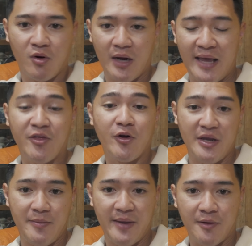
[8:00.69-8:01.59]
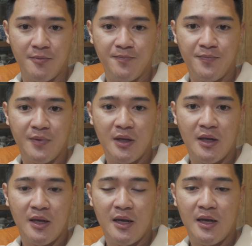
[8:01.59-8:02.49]
and their email,
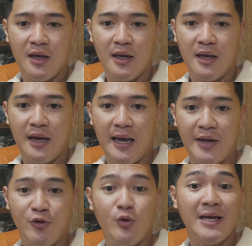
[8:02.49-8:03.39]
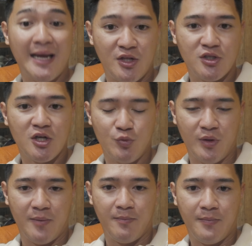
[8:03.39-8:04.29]
and you can get in touch with
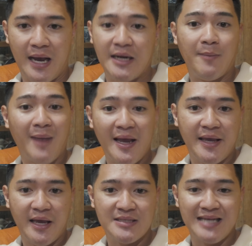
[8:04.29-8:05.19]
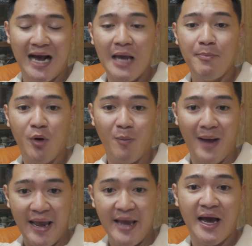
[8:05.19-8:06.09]
them. And in my case, I put my
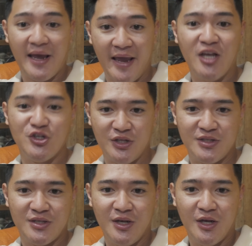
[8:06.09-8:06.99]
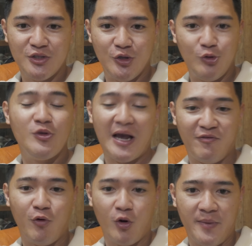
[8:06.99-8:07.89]
AI agent to do that
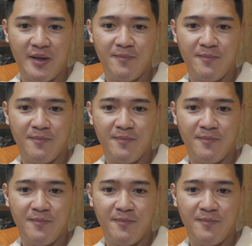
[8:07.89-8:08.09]
for me.